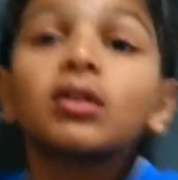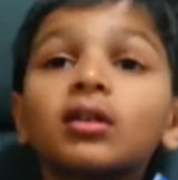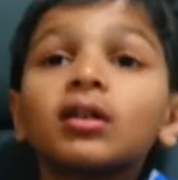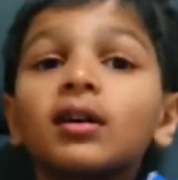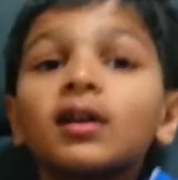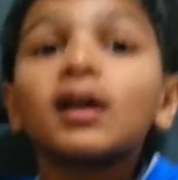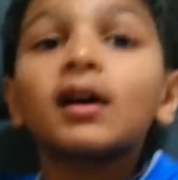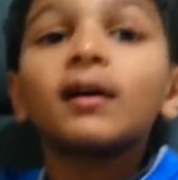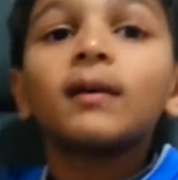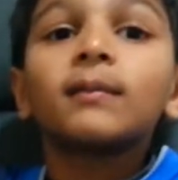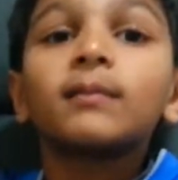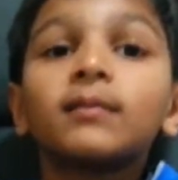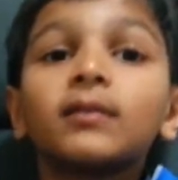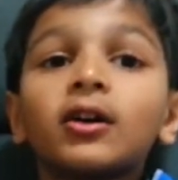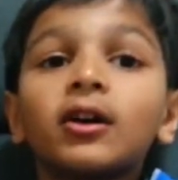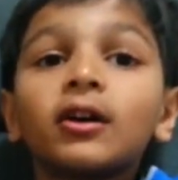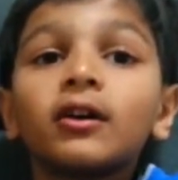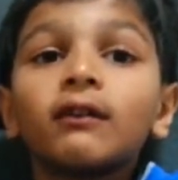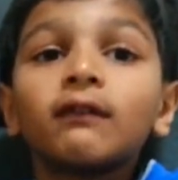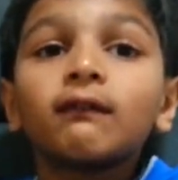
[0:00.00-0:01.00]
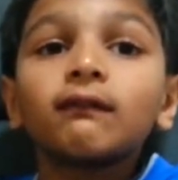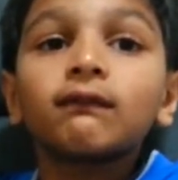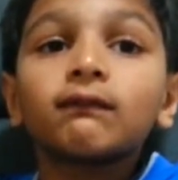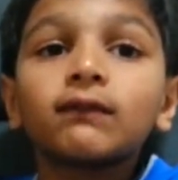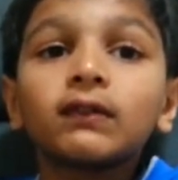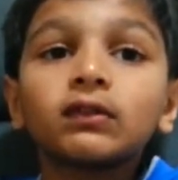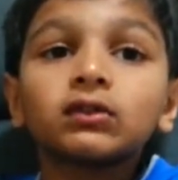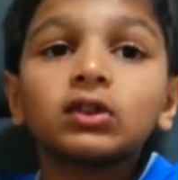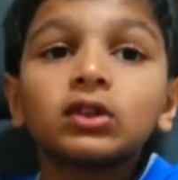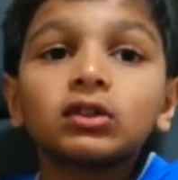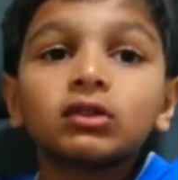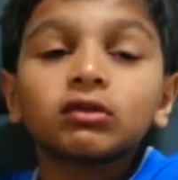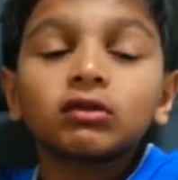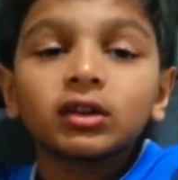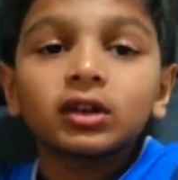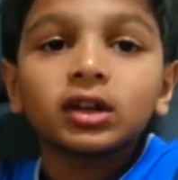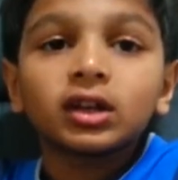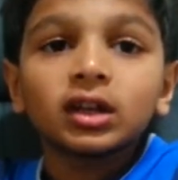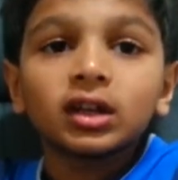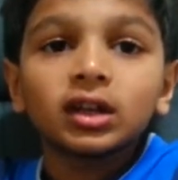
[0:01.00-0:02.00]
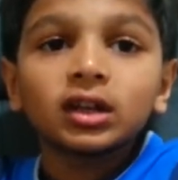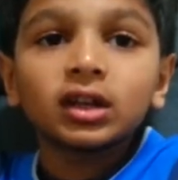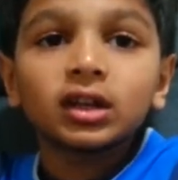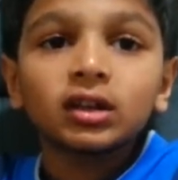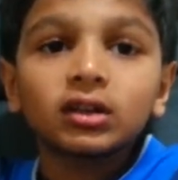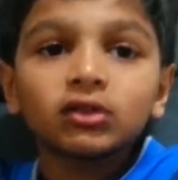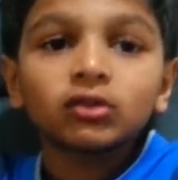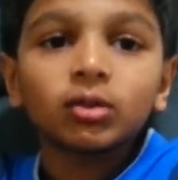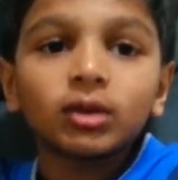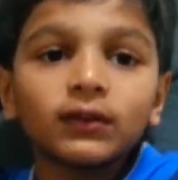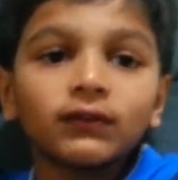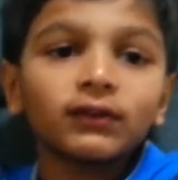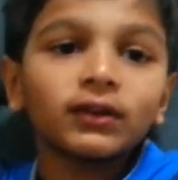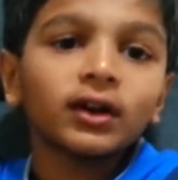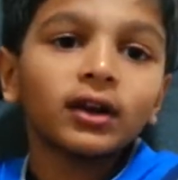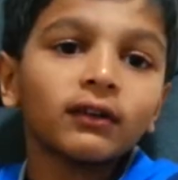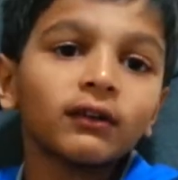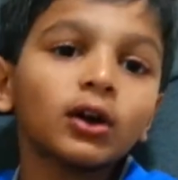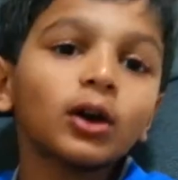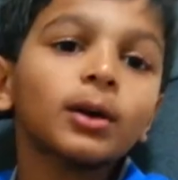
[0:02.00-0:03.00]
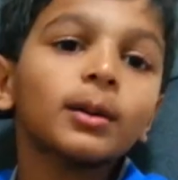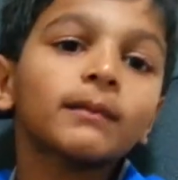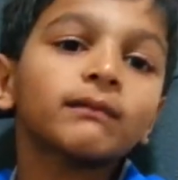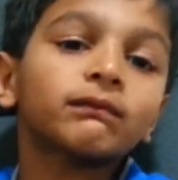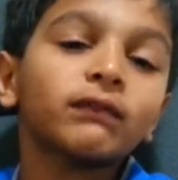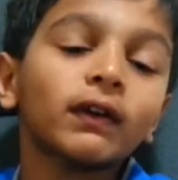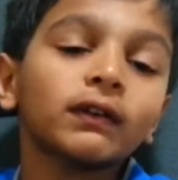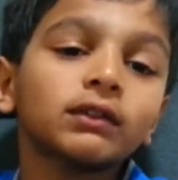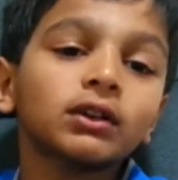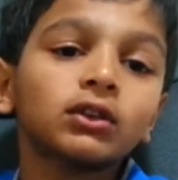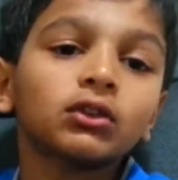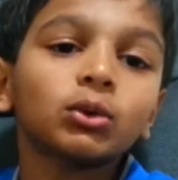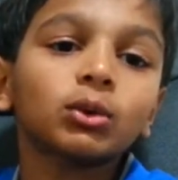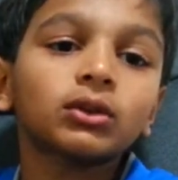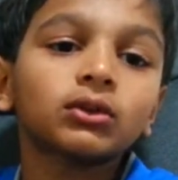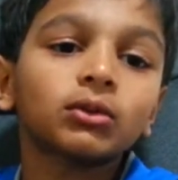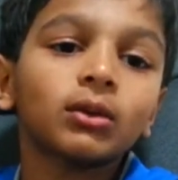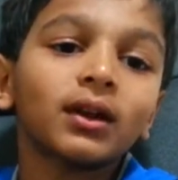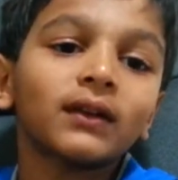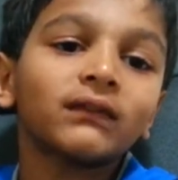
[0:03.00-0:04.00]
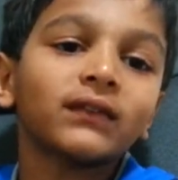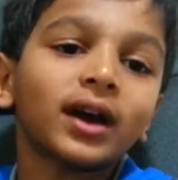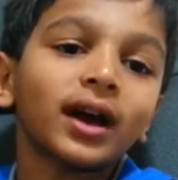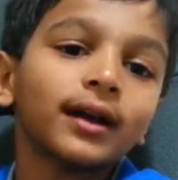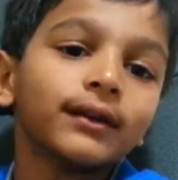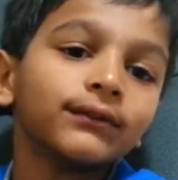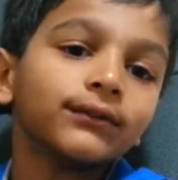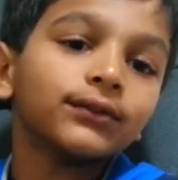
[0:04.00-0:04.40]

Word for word: Um, 53 and 25. Oh, and 52 and 25.